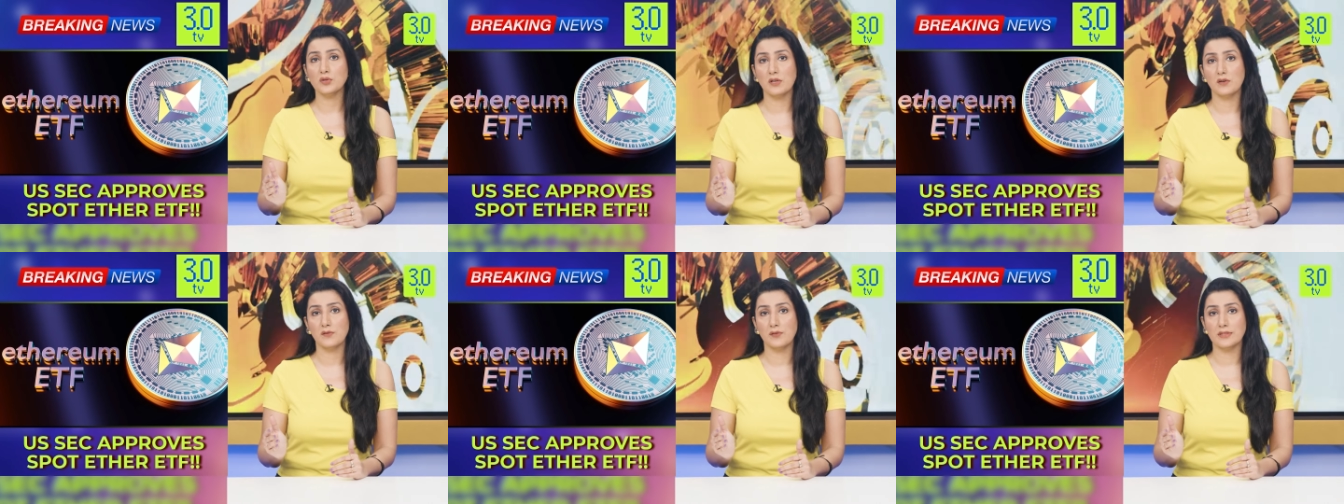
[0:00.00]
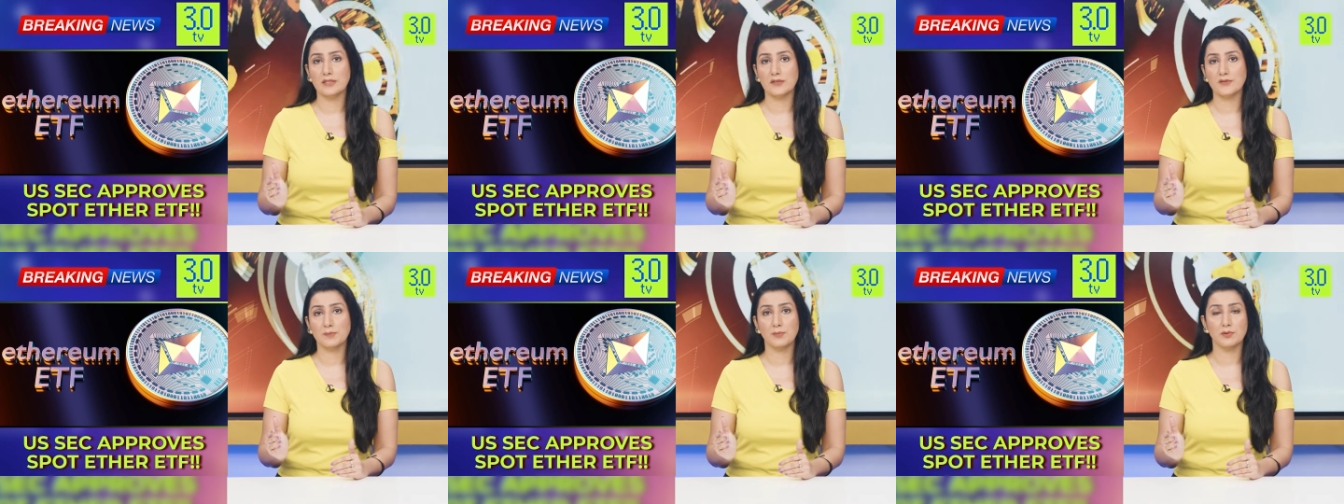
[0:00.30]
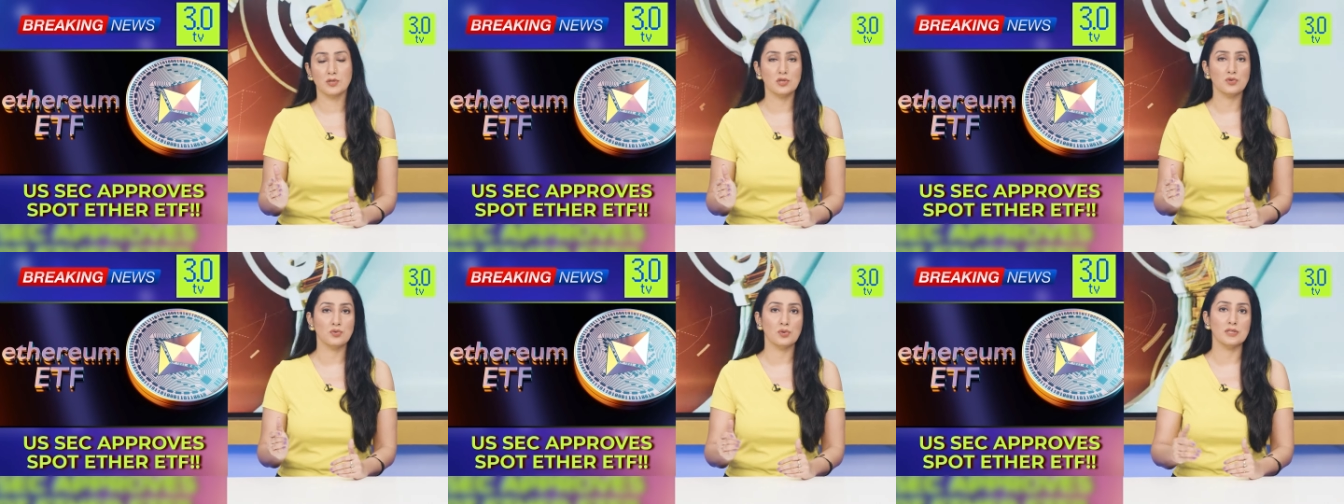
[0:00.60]
derivatives
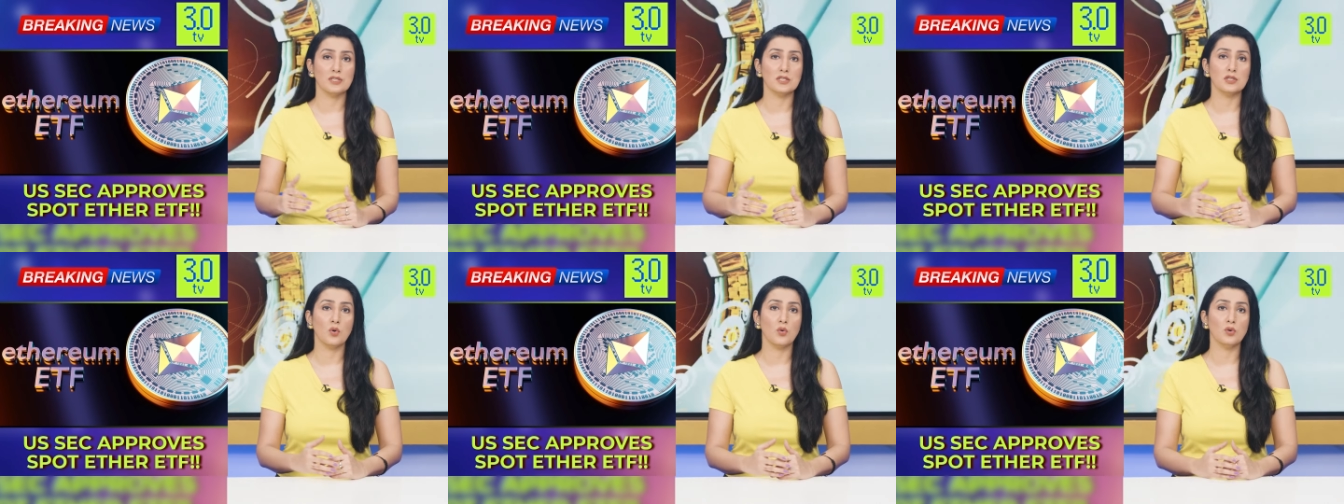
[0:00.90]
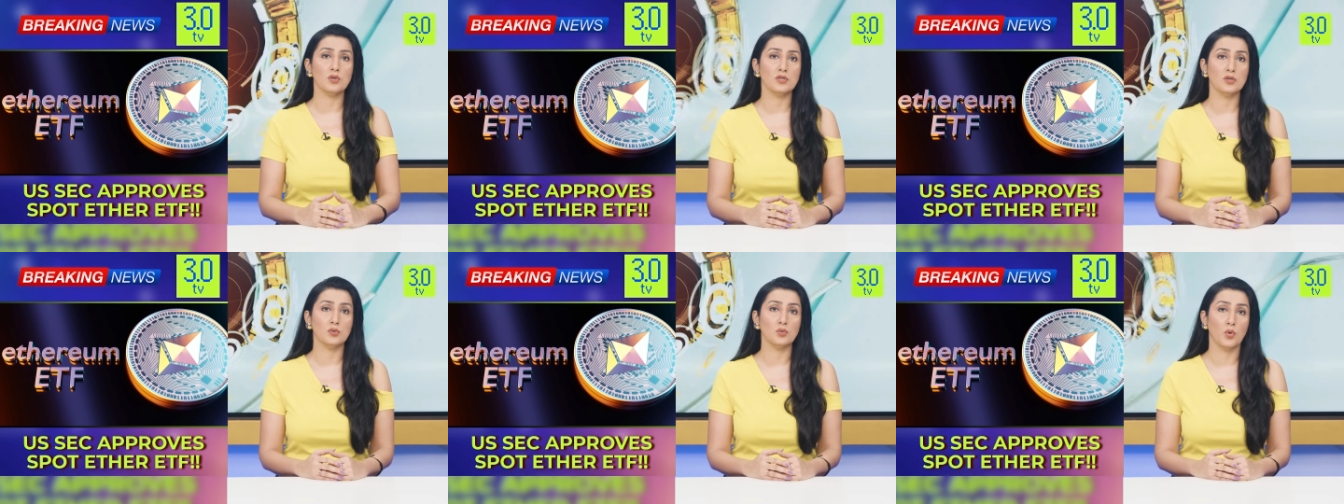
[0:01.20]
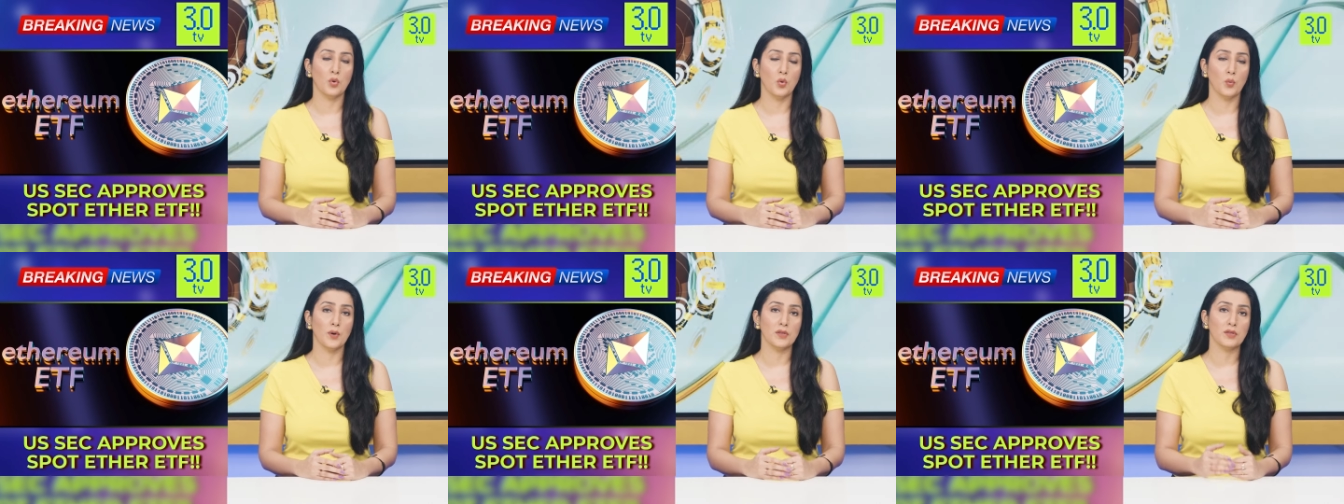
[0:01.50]
positions soared to
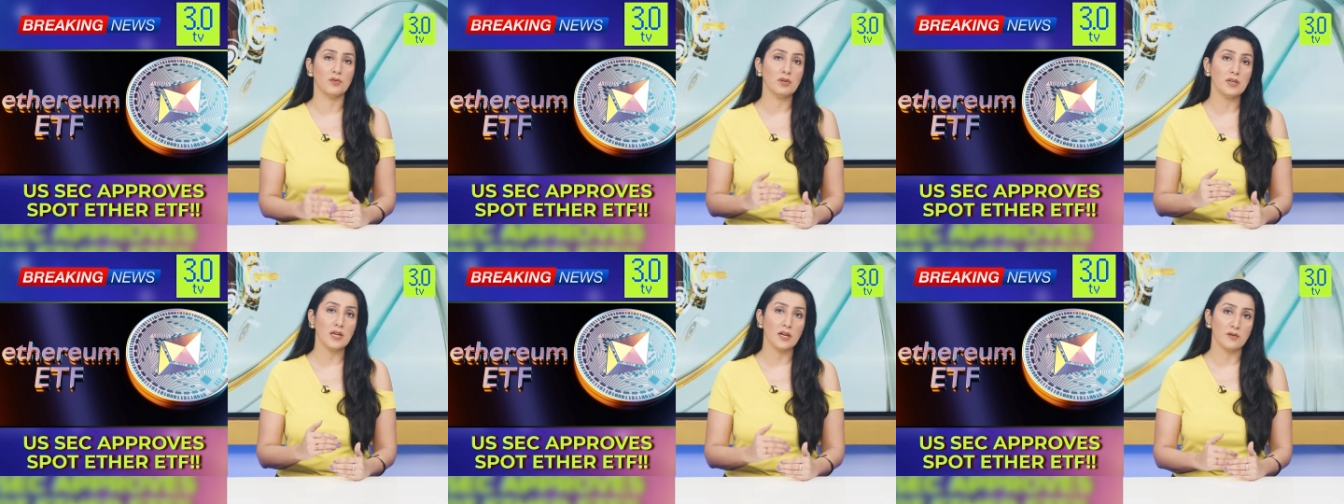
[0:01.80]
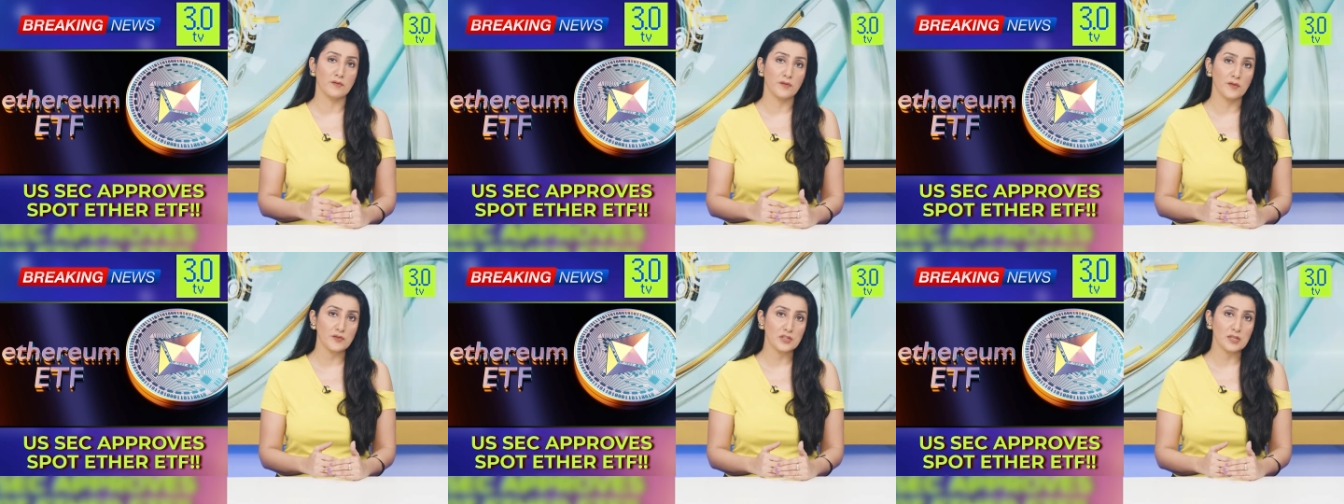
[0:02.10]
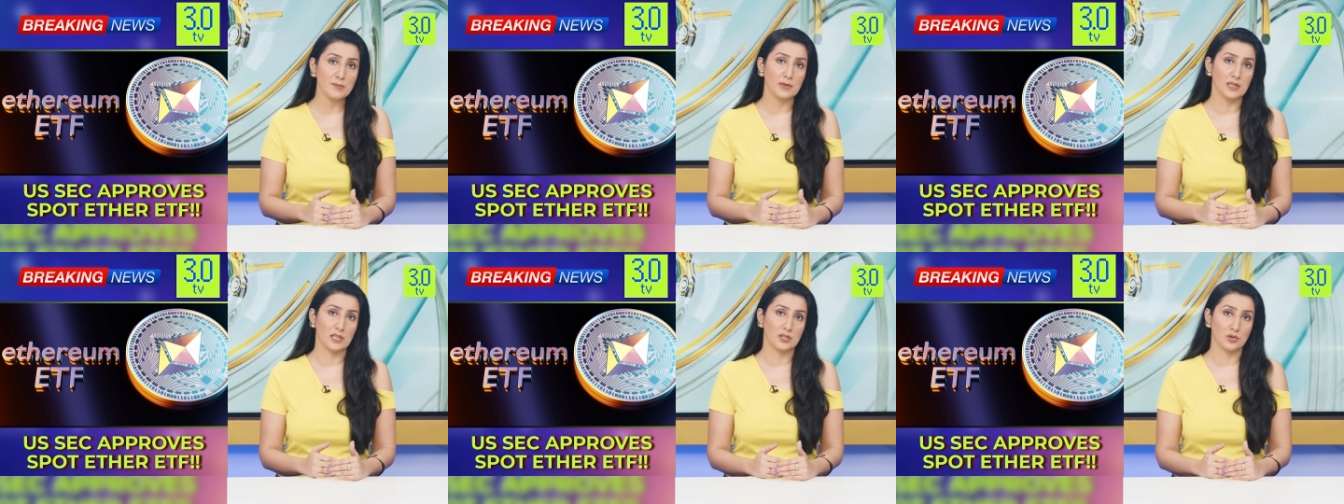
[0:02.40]
over
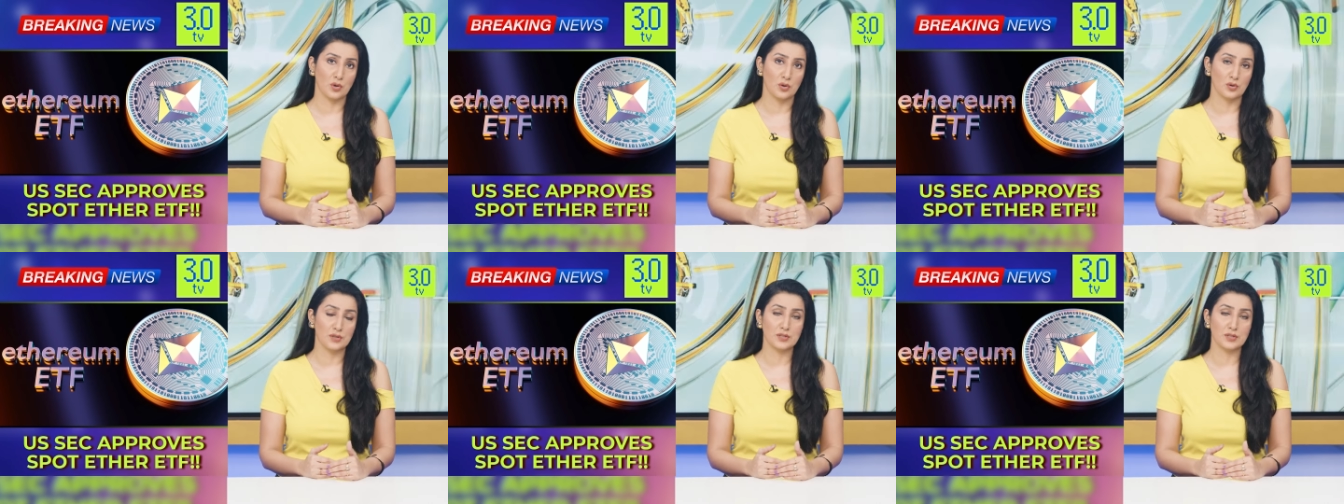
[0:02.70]
$350 million